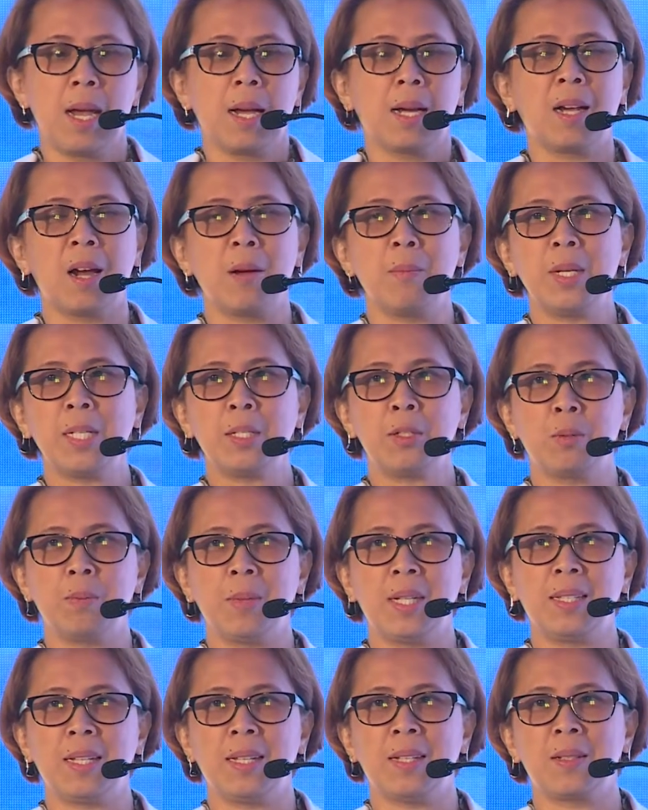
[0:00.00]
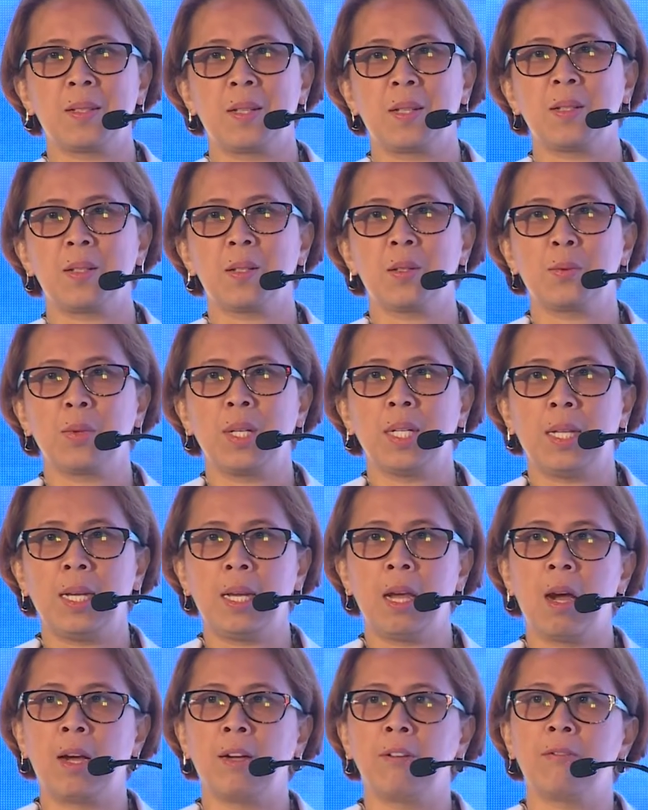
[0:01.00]
coming to meetings is really
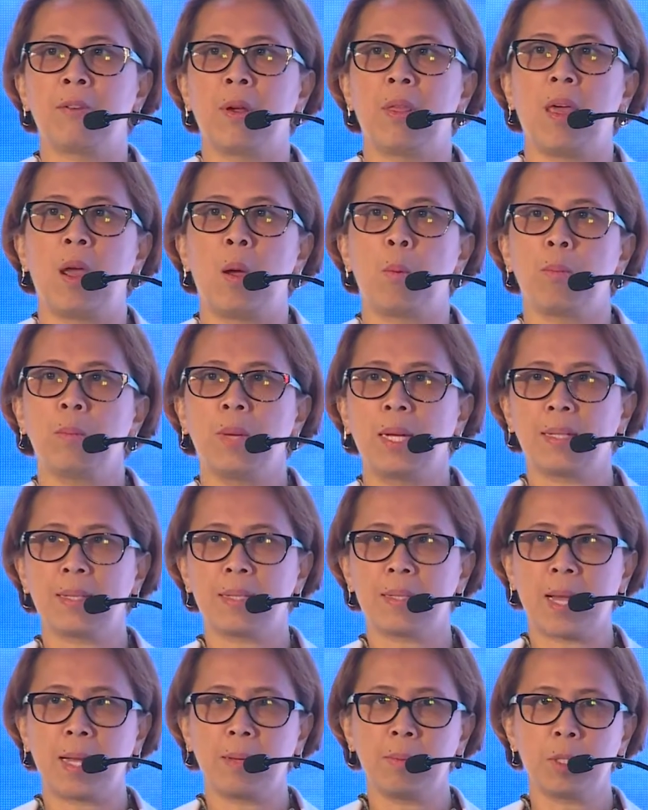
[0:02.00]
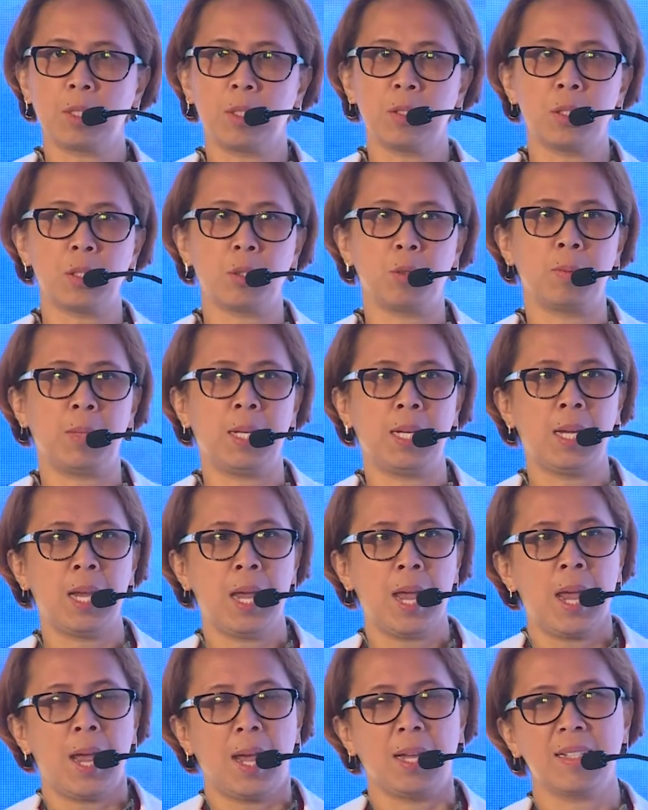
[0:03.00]
hard for them. It's time-consuming,
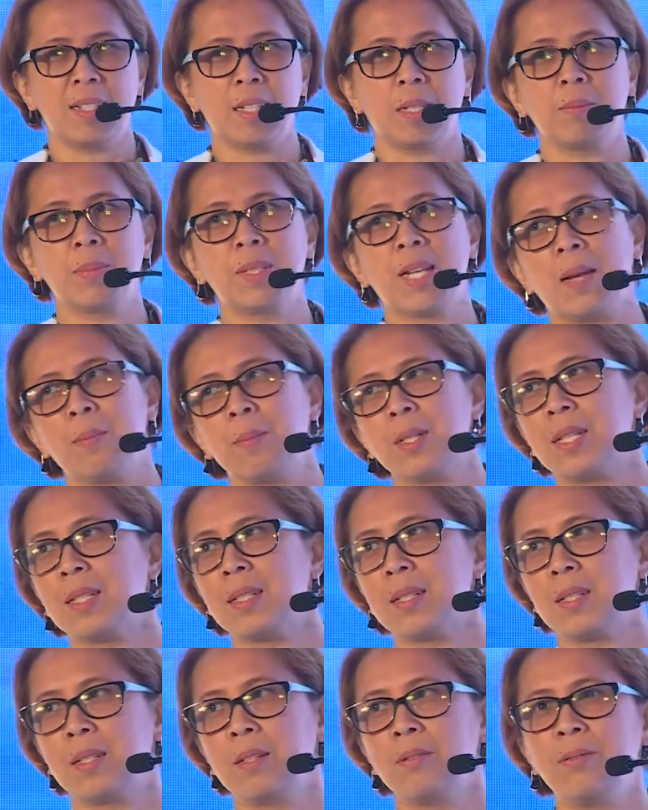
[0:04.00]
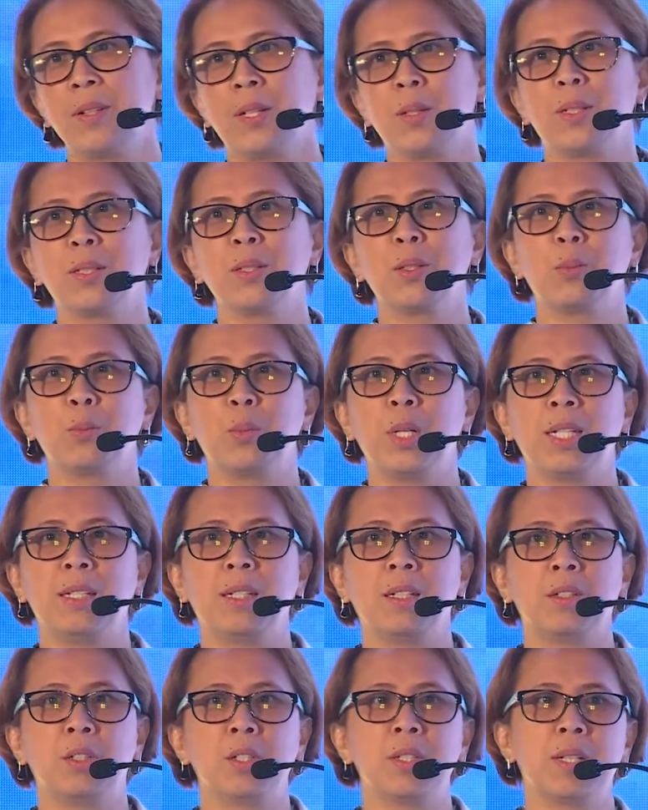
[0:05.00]
and sometimes it's difficult to bring
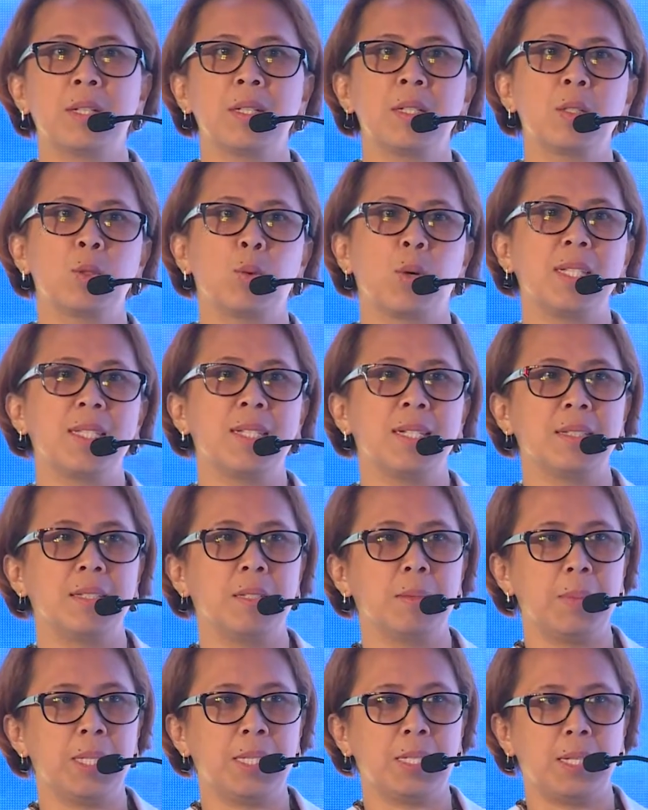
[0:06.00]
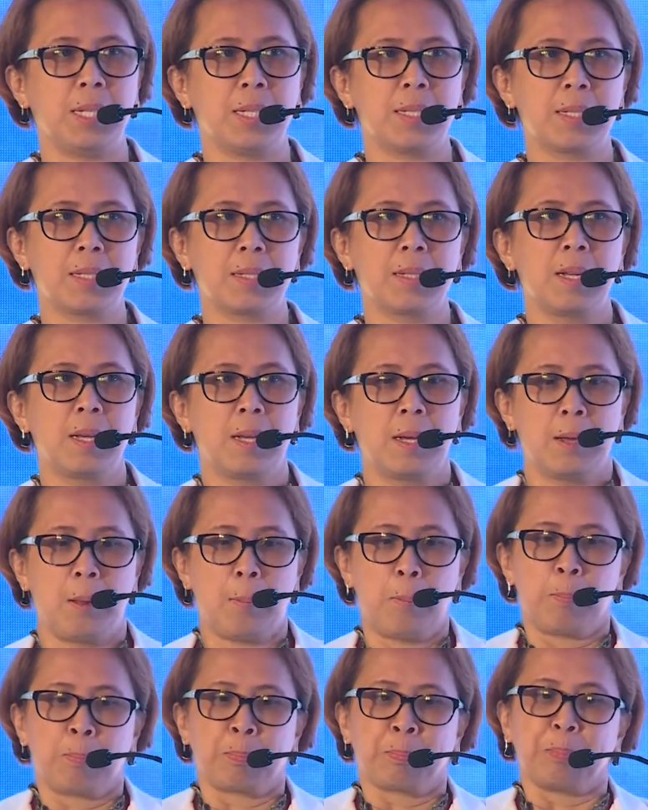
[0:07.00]
the nurses to attend the meetings.
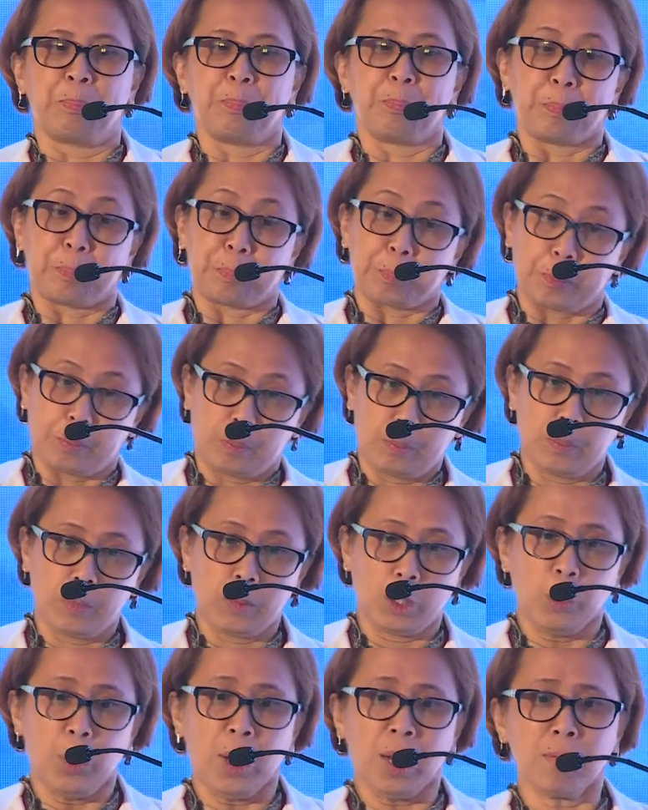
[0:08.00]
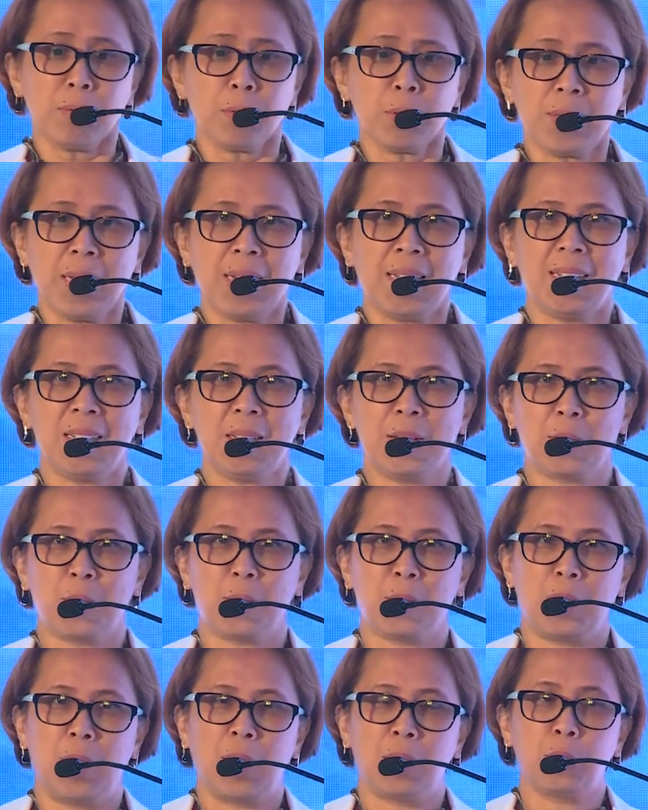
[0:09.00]
We have to take
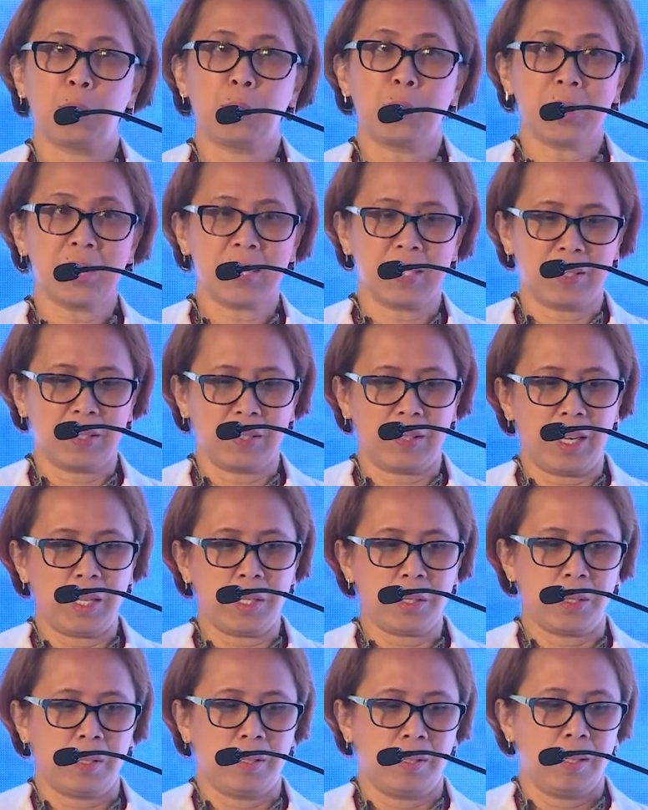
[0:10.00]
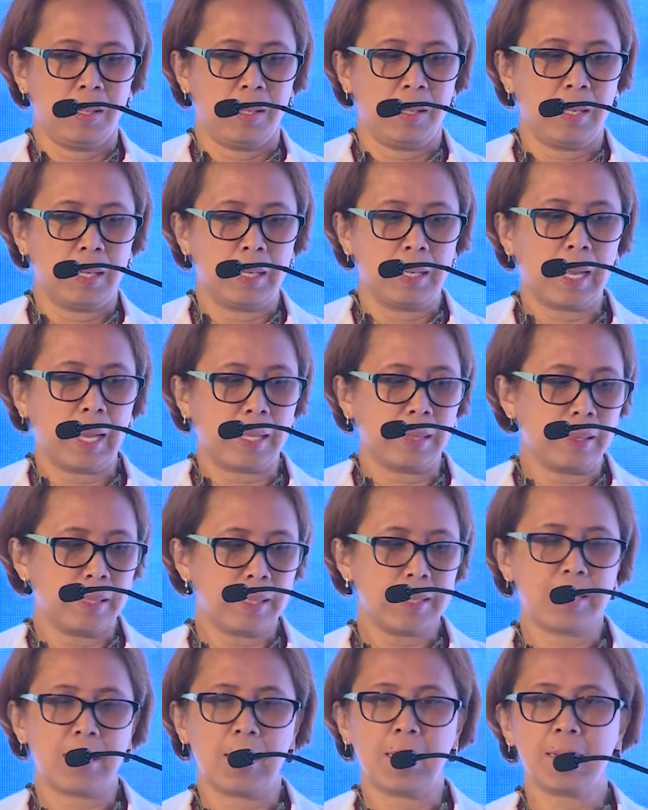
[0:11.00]
into consideration that
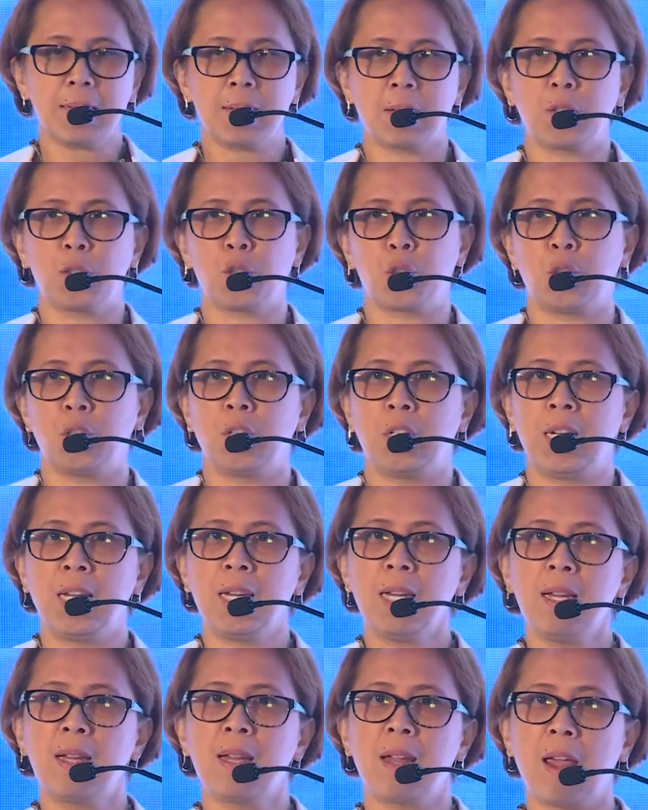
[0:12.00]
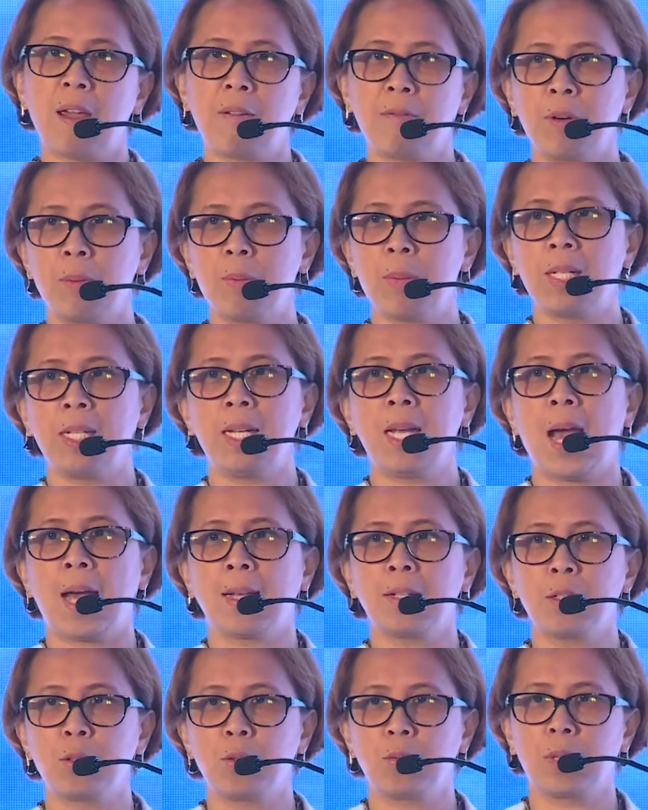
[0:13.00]
this is a journey. Everybody
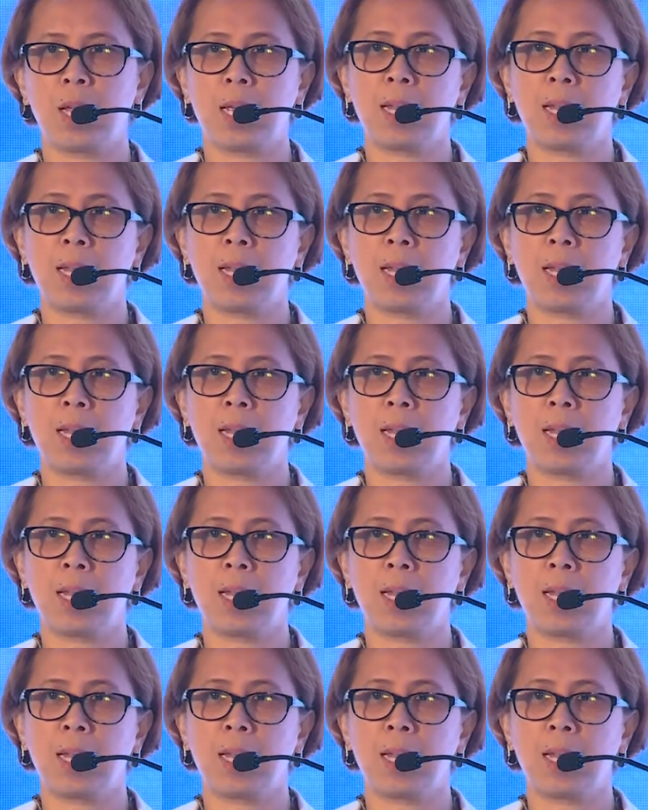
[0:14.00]
has